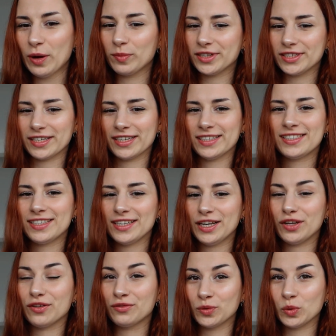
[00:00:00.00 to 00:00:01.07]
because I
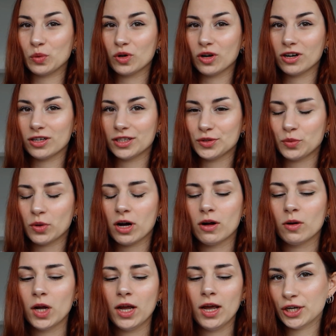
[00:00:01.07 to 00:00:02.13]
see the Fool card as
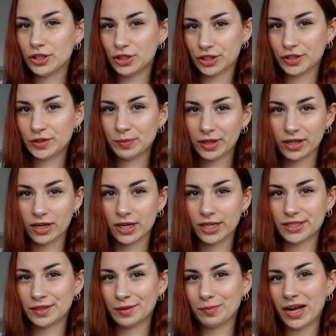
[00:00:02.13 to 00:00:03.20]
well. Just
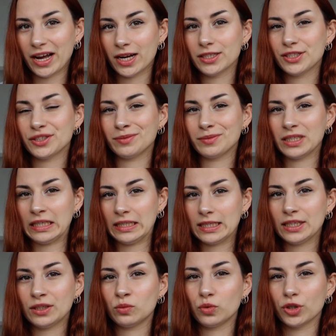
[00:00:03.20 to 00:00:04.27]
because in the past something
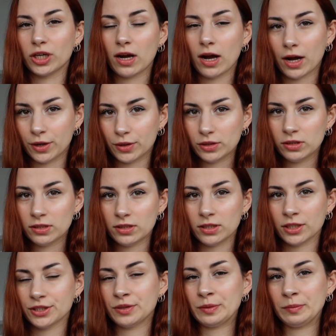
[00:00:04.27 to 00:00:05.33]
didn't work out
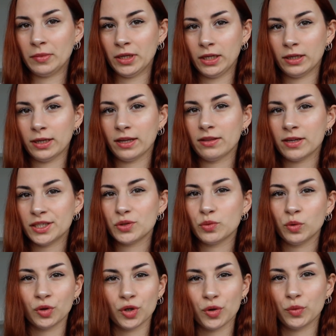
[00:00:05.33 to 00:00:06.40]
doesn't mean that things
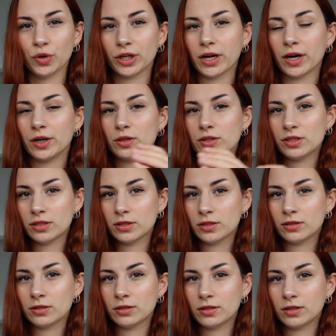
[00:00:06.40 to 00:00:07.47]
will not work out
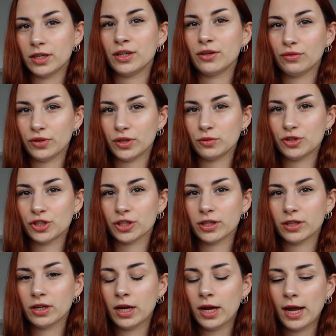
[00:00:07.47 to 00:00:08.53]
in the
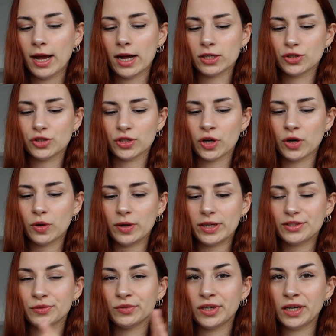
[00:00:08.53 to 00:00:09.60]
future. And so
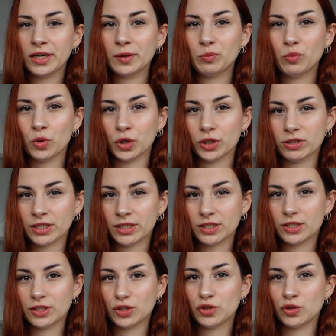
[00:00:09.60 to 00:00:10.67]
it's really
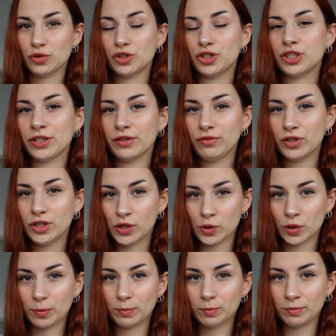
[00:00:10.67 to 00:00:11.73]
important to shift
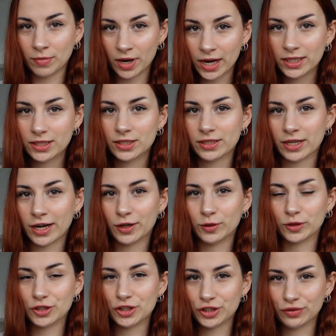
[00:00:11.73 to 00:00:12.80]
your mindset
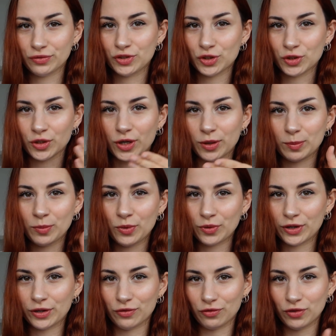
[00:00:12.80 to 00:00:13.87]
or shift your
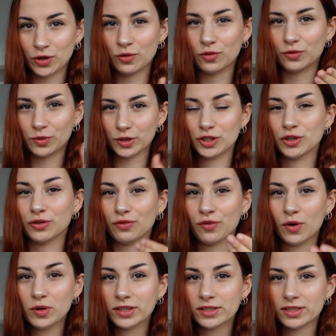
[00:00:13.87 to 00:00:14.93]
point of view of what you're
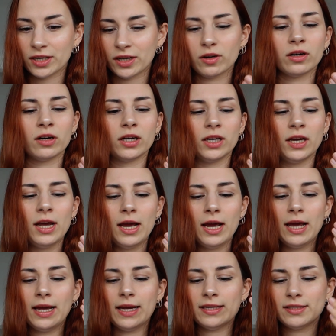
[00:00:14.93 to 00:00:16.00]
focusing on.
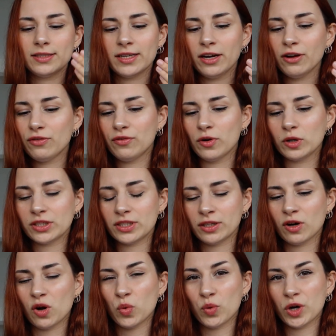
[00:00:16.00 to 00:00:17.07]
Instead of
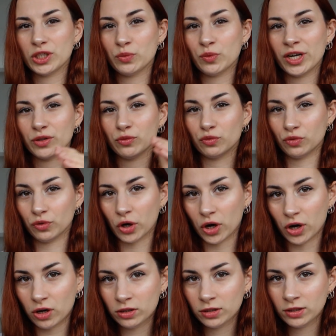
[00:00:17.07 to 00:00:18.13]
focusing on what went
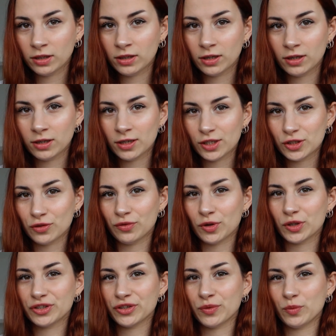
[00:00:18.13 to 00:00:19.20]
wrong, to
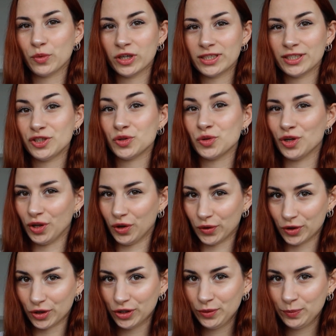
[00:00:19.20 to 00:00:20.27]
focus on what did you
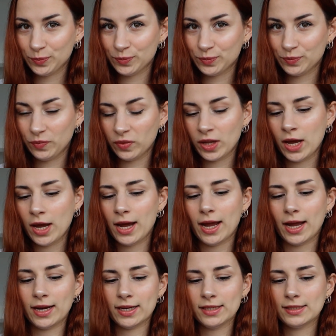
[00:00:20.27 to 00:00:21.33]
learn,
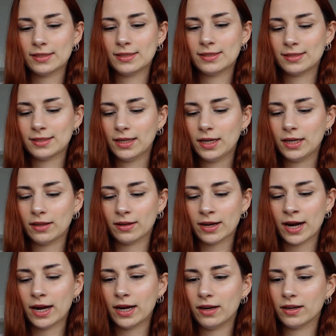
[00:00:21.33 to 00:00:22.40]
and then to see
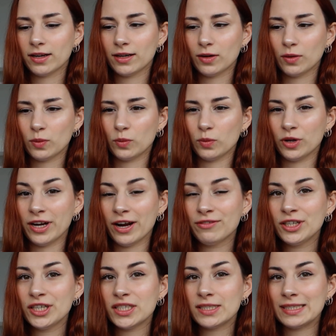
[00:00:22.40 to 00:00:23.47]
that
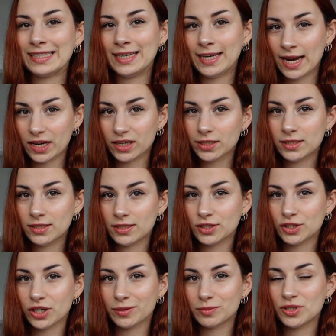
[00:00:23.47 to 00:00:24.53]
whatever is next
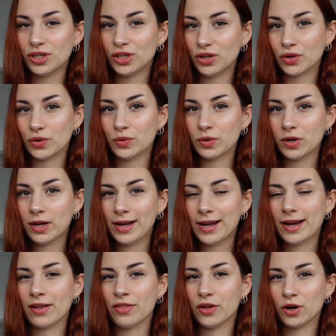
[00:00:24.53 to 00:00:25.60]
is up to you,
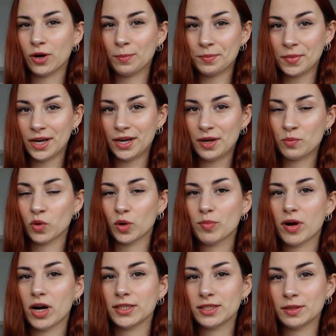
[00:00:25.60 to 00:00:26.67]
and there are many more
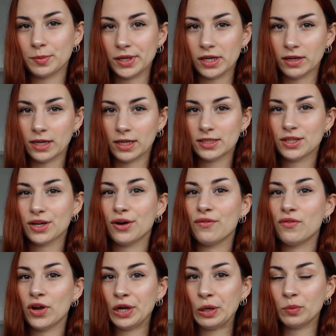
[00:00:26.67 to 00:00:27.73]
possibilities
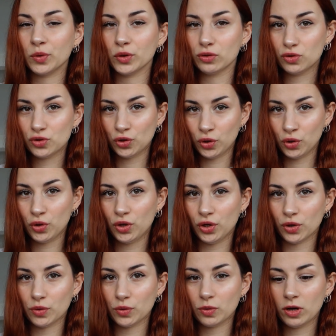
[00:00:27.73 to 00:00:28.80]
available to
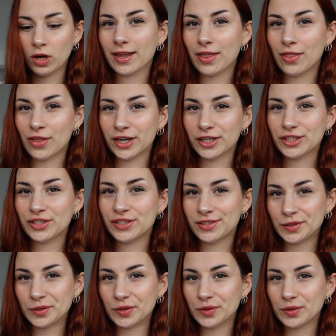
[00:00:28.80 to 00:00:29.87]
you. There are
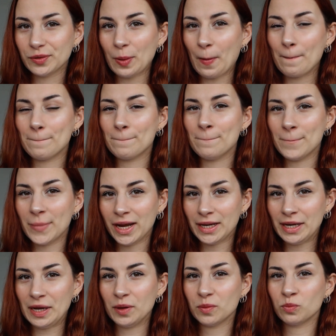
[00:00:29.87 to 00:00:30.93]
still
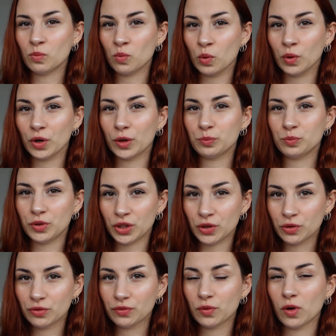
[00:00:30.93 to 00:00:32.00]
many more
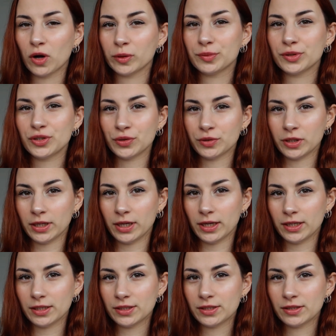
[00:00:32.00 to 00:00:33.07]
beautiful
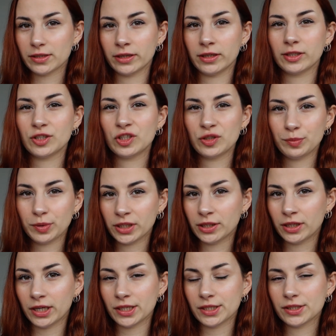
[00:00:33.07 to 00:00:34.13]
opportunities and
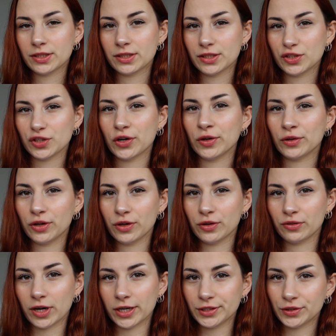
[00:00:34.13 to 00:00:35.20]
experiences on the
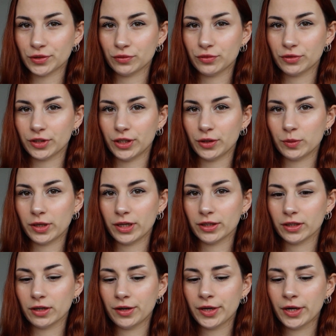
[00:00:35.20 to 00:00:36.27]
horizon for you
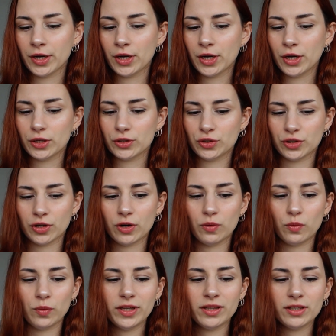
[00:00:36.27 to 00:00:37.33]
here. So
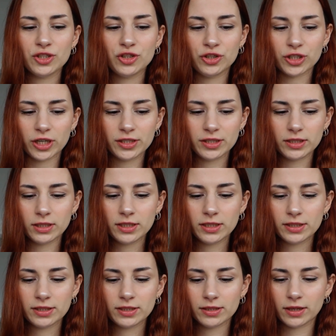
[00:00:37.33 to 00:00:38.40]
with the
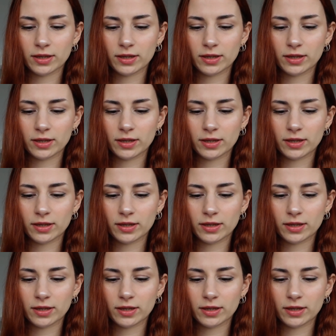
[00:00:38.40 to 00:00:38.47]
Justice